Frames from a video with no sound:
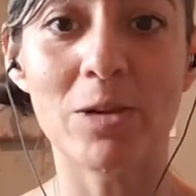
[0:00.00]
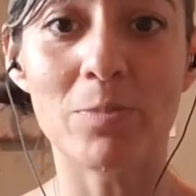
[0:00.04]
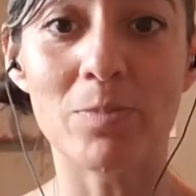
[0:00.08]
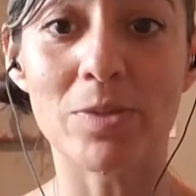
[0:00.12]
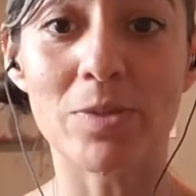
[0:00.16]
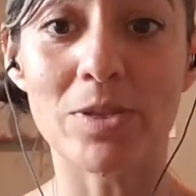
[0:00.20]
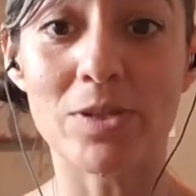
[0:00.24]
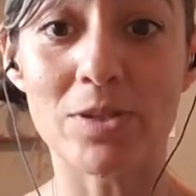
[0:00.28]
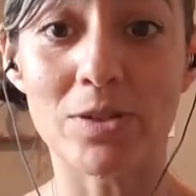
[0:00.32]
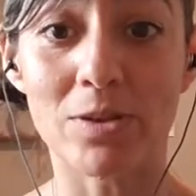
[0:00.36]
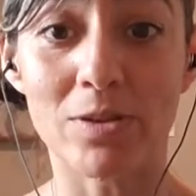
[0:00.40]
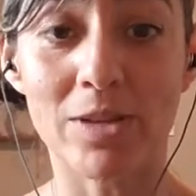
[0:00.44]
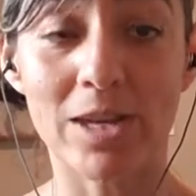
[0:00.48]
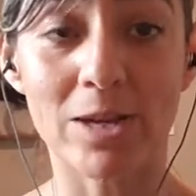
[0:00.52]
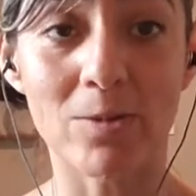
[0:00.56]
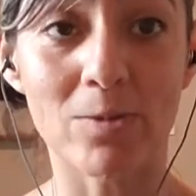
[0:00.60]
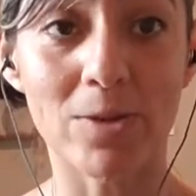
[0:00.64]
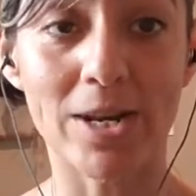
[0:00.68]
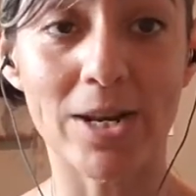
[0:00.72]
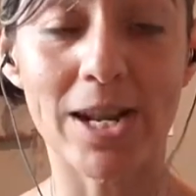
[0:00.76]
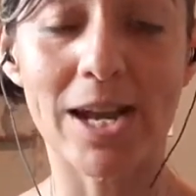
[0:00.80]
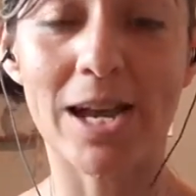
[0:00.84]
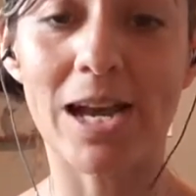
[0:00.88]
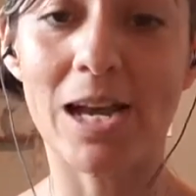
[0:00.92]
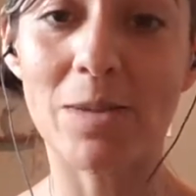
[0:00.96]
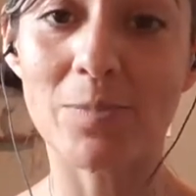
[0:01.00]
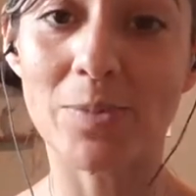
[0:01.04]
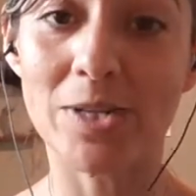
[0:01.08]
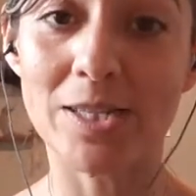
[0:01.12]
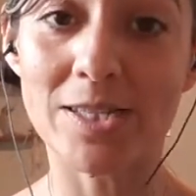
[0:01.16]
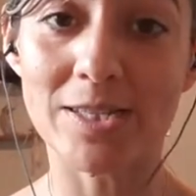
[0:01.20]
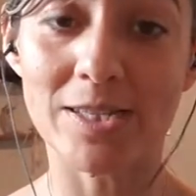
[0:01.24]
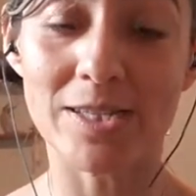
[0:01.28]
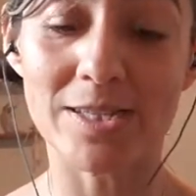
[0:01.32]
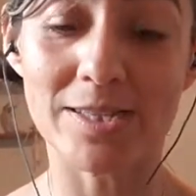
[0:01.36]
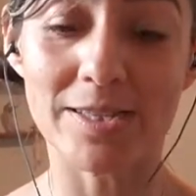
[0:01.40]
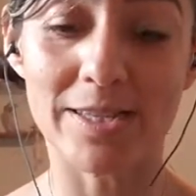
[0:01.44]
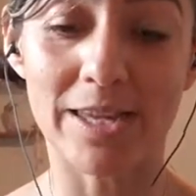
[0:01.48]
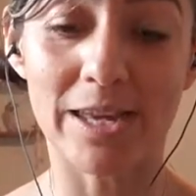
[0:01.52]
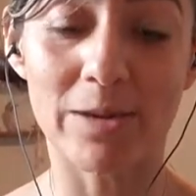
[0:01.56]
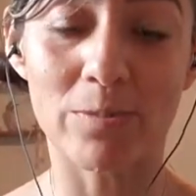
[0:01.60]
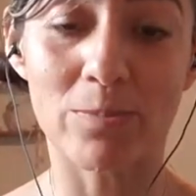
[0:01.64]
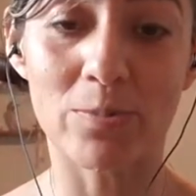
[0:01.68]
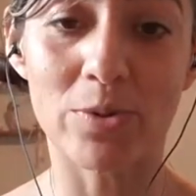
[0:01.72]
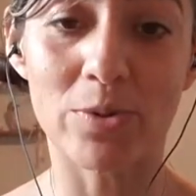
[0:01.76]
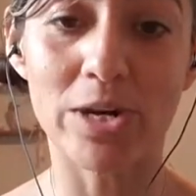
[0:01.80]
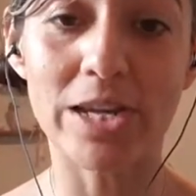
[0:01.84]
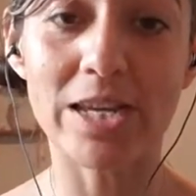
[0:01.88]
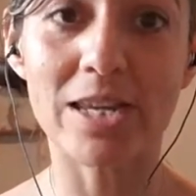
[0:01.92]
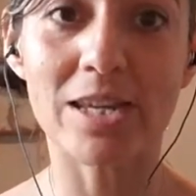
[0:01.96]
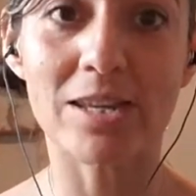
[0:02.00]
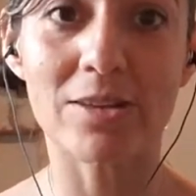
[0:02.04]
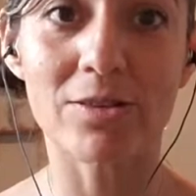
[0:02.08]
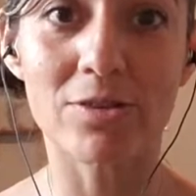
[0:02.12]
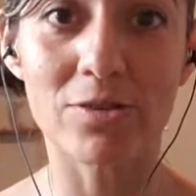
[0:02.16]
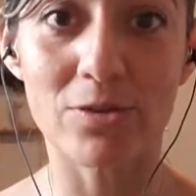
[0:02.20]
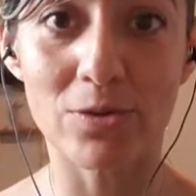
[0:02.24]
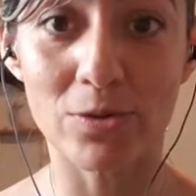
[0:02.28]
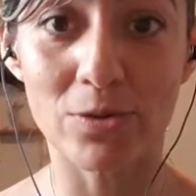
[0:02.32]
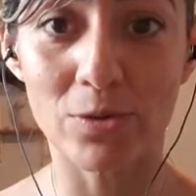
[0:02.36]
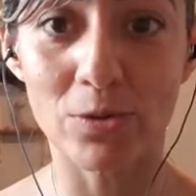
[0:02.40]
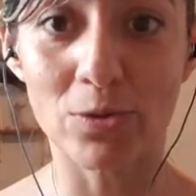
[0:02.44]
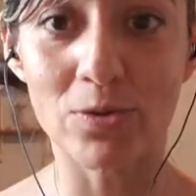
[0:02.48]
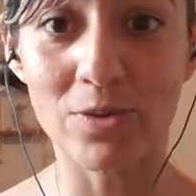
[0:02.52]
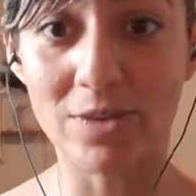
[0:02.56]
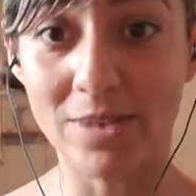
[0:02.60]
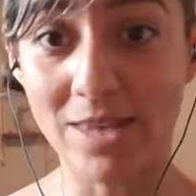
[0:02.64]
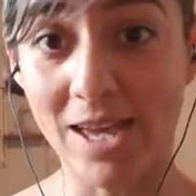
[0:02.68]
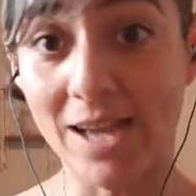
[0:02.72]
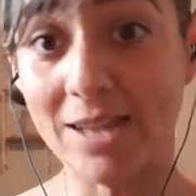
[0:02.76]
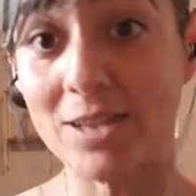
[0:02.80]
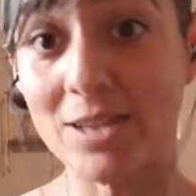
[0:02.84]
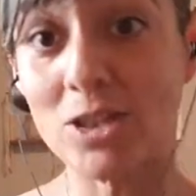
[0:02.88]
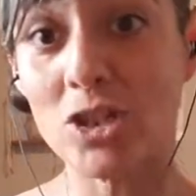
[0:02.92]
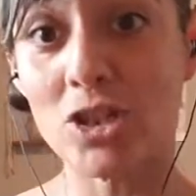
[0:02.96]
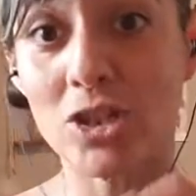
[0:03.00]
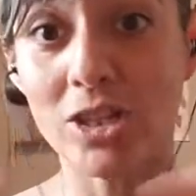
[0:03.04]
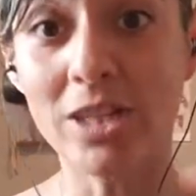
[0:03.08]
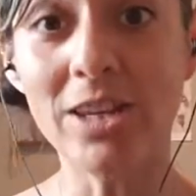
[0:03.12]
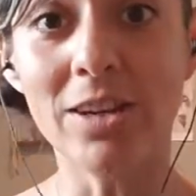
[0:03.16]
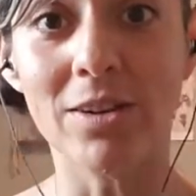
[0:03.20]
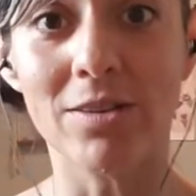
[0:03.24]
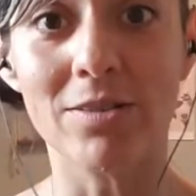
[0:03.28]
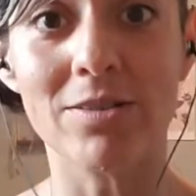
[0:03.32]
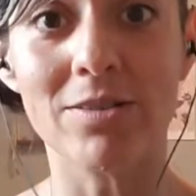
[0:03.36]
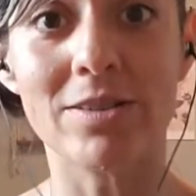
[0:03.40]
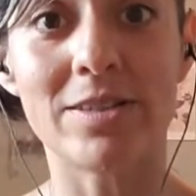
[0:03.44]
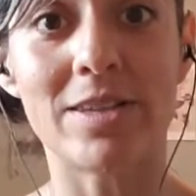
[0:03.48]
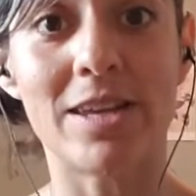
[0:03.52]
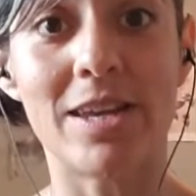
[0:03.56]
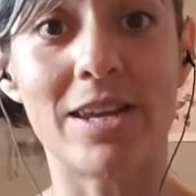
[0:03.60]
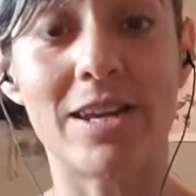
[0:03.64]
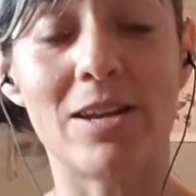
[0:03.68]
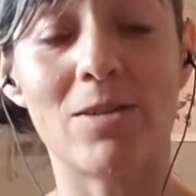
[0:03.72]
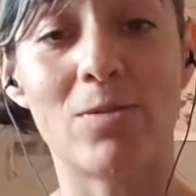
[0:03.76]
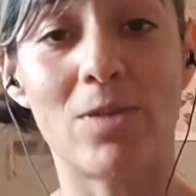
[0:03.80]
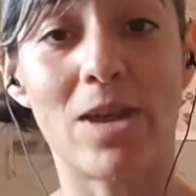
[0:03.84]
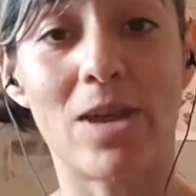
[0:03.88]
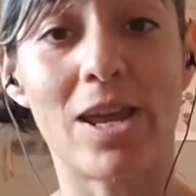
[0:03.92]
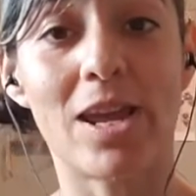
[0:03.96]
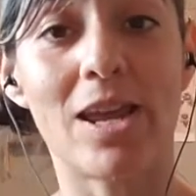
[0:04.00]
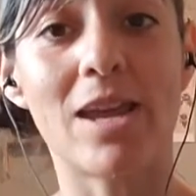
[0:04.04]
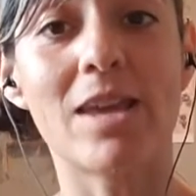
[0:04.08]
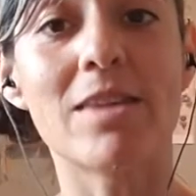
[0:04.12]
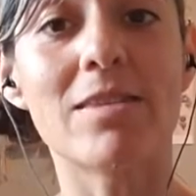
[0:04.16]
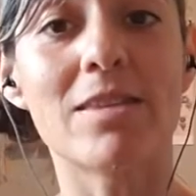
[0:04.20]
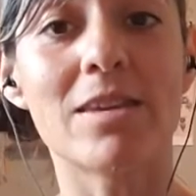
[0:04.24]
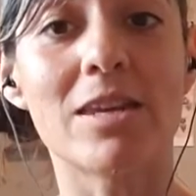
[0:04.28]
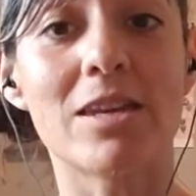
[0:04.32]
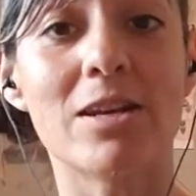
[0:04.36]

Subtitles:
But so like what happens is like breaking through that shield in a way that,